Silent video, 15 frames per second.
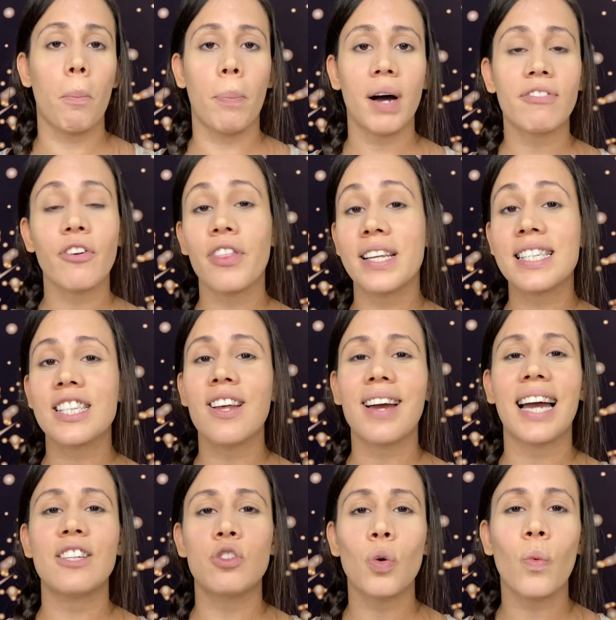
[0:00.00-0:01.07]
but for this look,
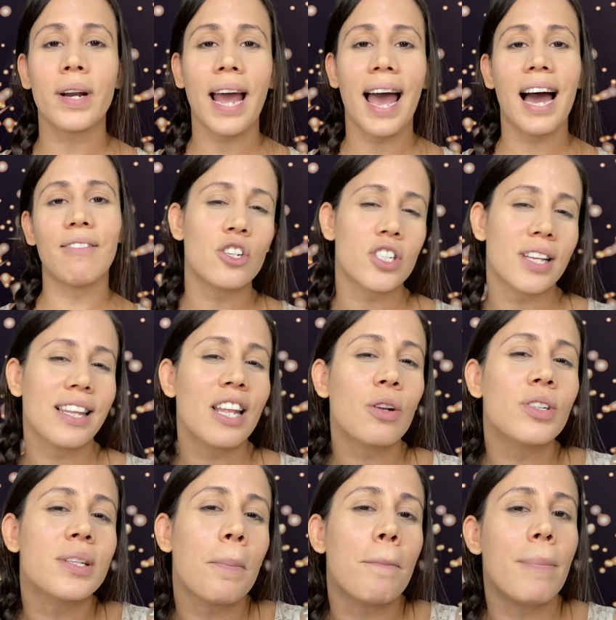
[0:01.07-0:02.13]
I do wanna have just a
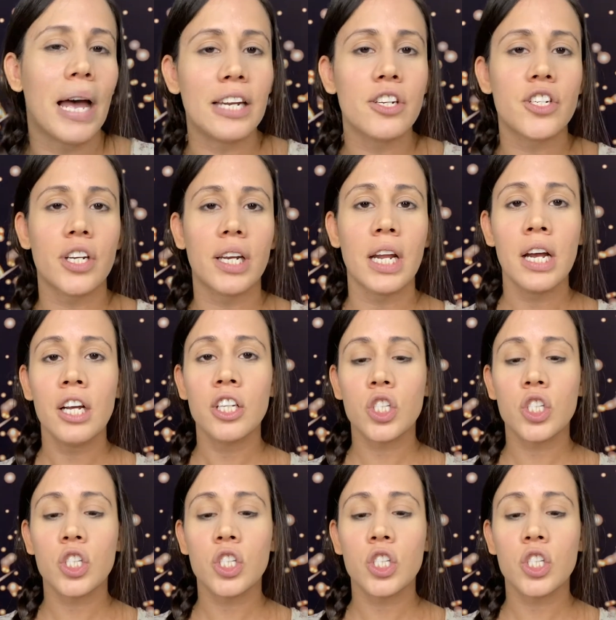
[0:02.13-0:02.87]
little dimension.